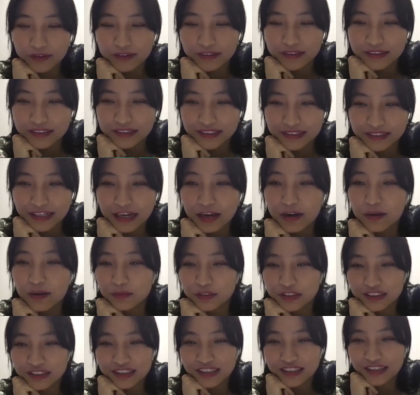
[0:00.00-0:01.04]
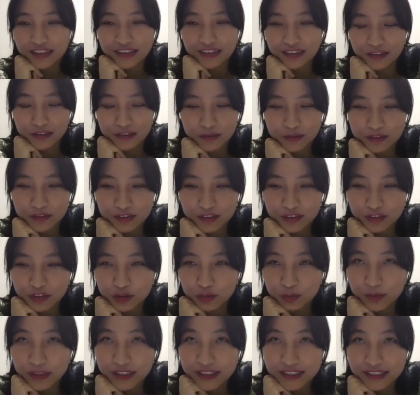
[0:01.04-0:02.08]
because now I'm just thinking, because you
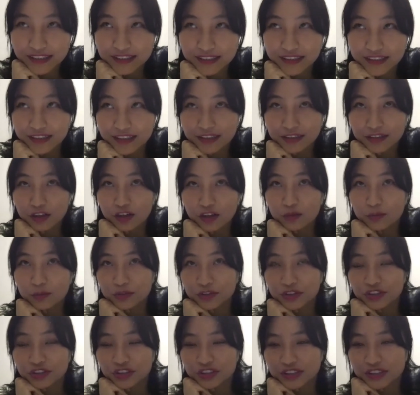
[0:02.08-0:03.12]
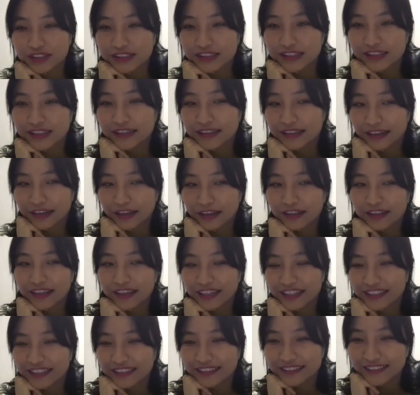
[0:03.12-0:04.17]
basically almost just said like
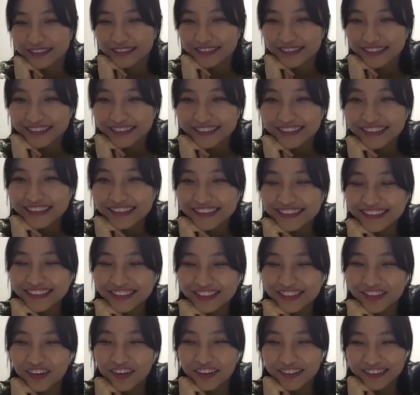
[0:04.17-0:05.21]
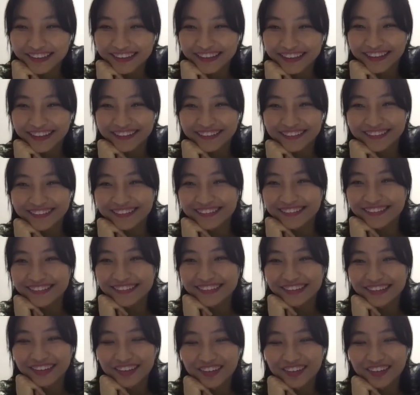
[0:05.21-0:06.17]
Lenny's talk title,